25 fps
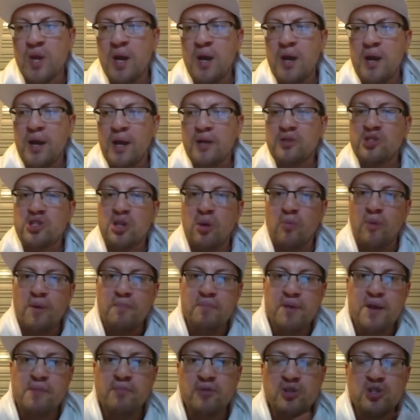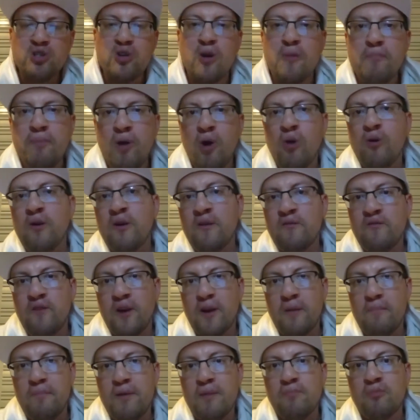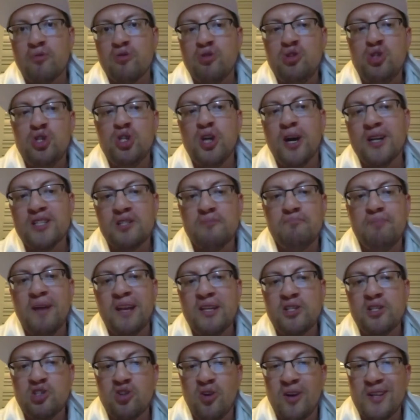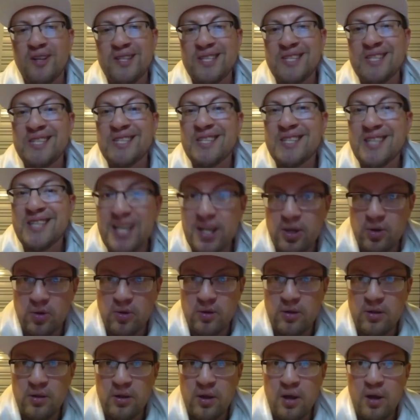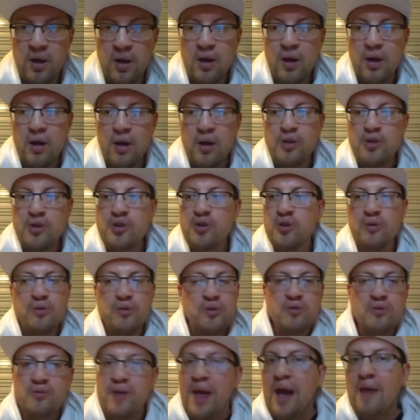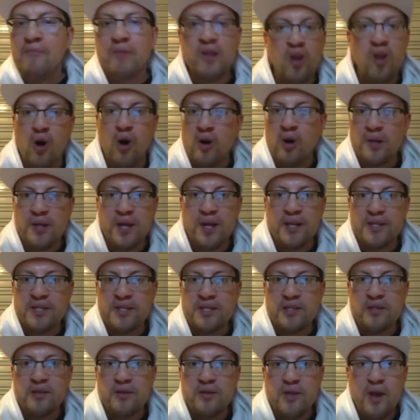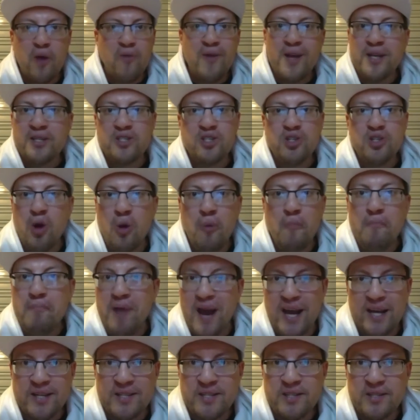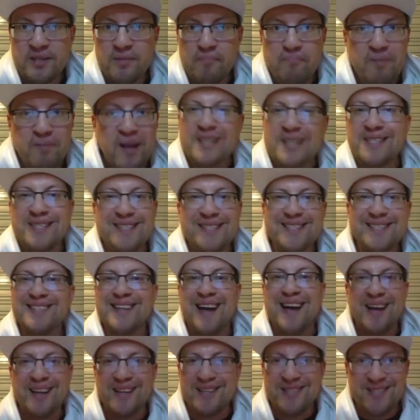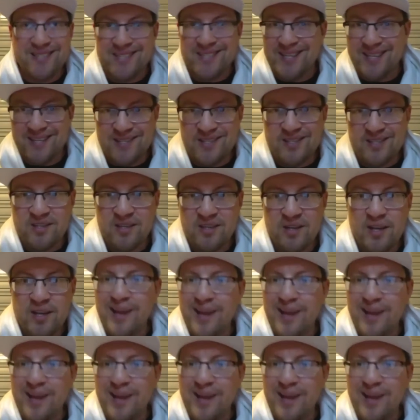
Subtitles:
And so when people start poking fun at people just based on skill, you'd have a long list. There is no best. Best does not exist.